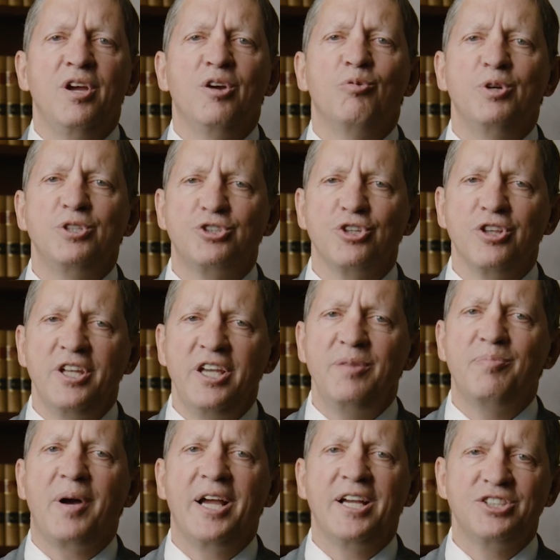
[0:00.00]
We should lead
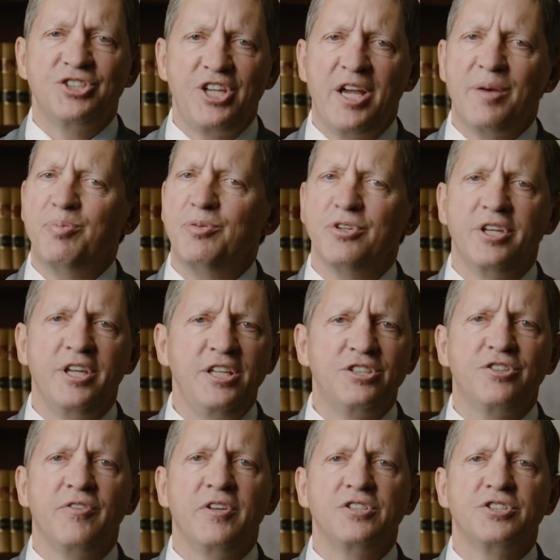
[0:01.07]
by example in
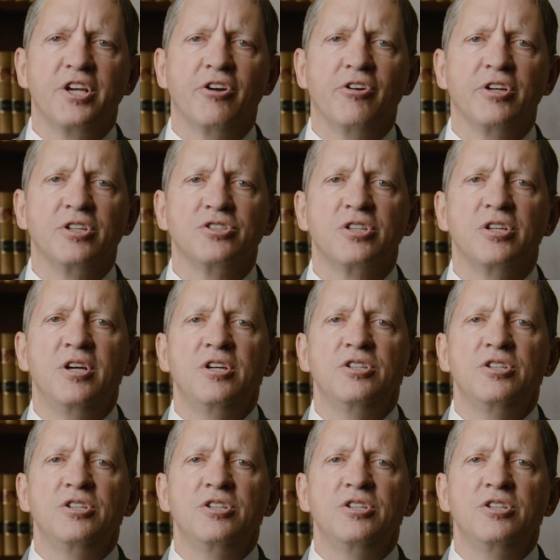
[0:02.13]
each of these areas,